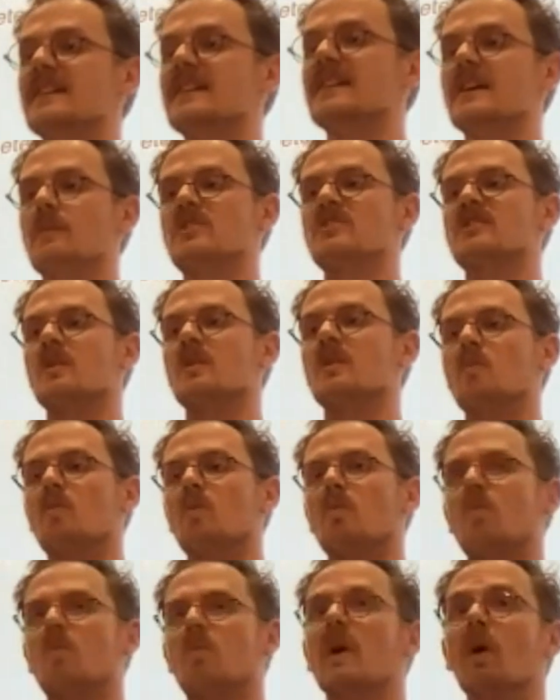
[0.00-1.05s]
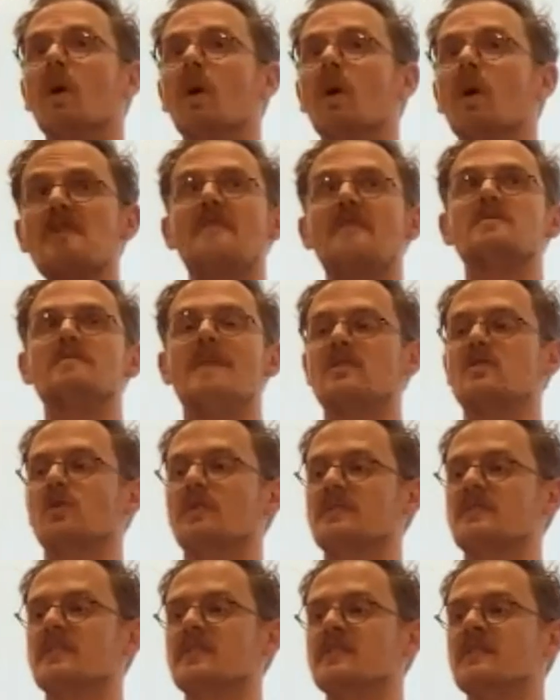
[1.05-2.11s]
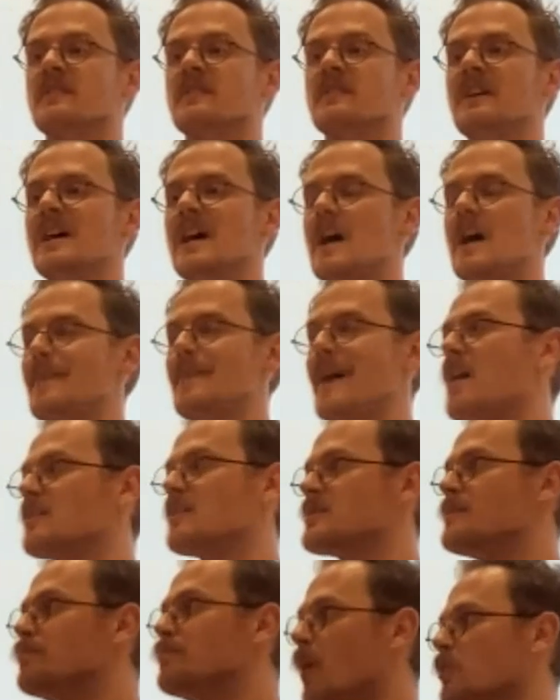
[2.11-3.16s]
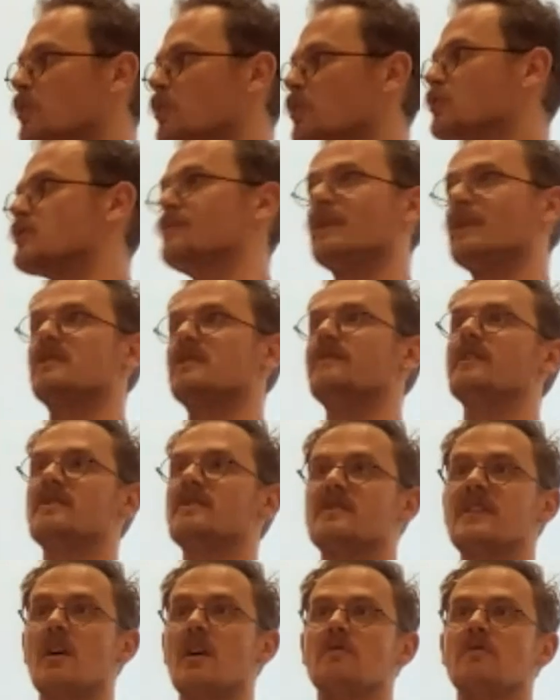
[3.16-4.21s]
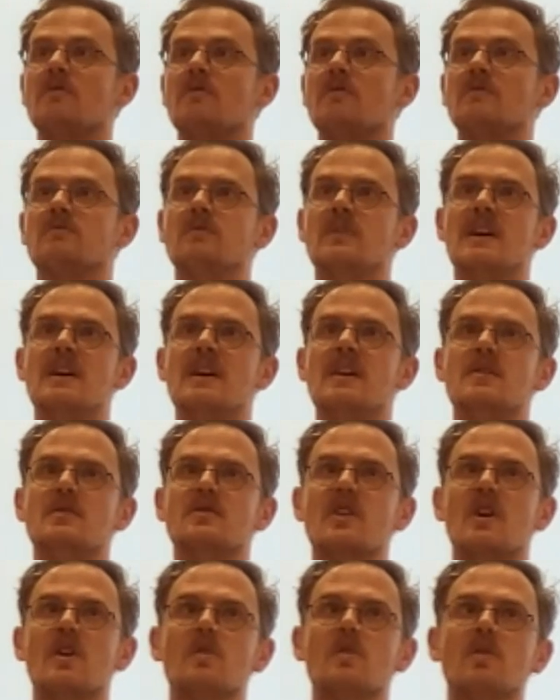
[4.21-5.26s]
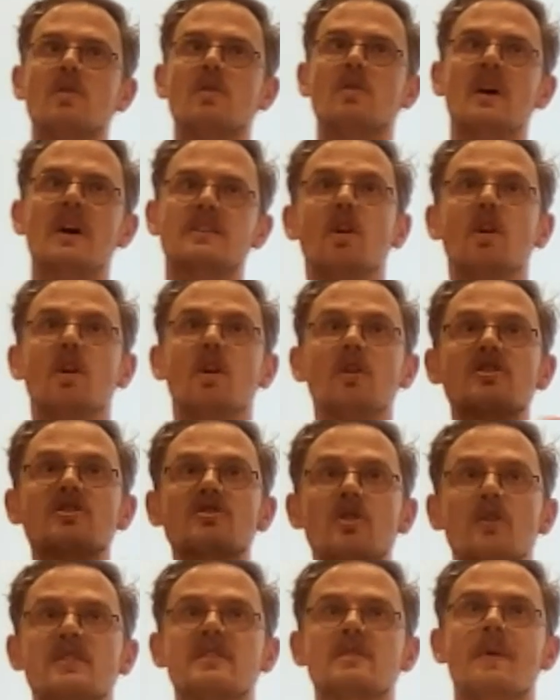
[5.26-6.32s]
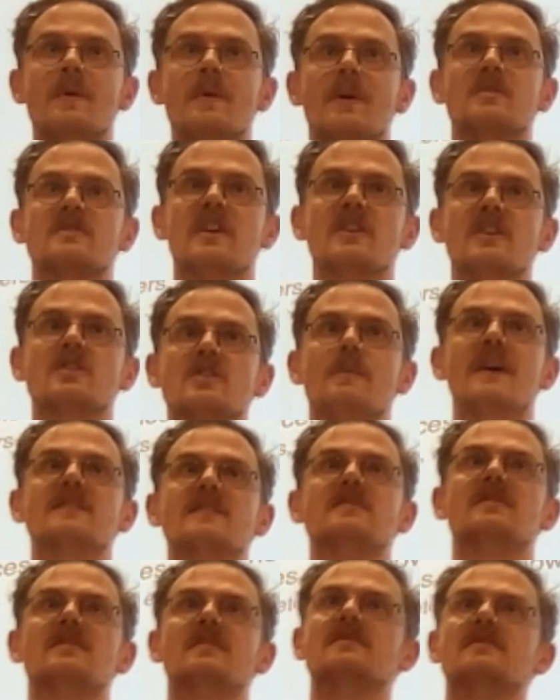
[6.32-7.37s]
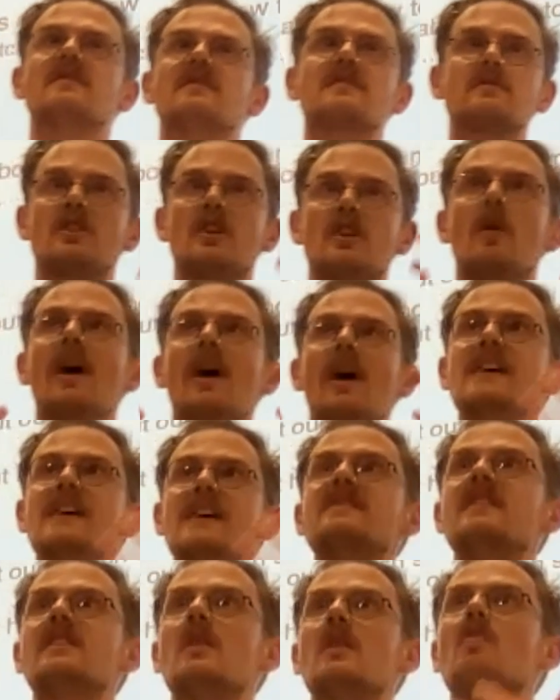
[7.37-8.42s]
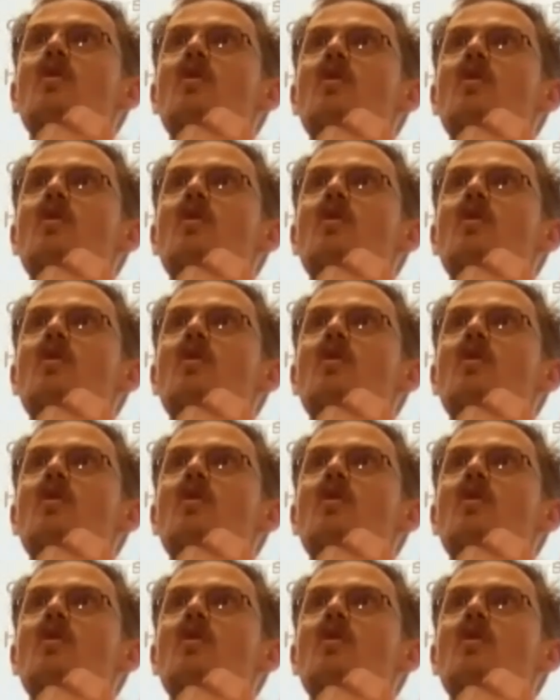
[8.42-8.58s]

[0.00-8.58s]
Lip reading: idea, which is that we also have to make choices about how to model the multiverse itself. So it's not just choices about the search space. It's, I said that